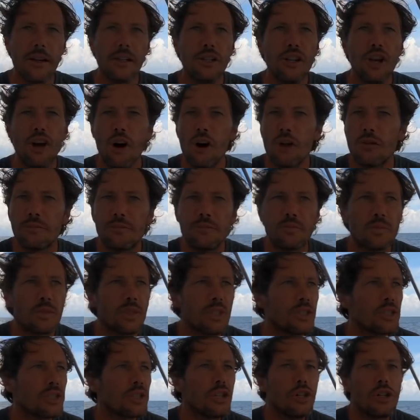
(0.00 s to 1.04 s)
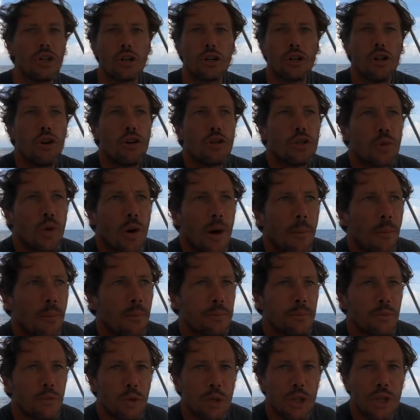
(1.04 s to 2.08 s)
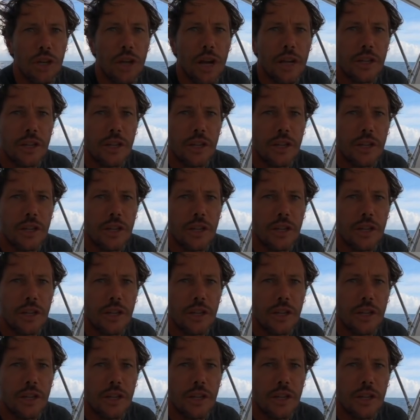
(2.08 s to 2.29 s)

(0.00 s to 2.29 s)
don't know. Still a close one. What do you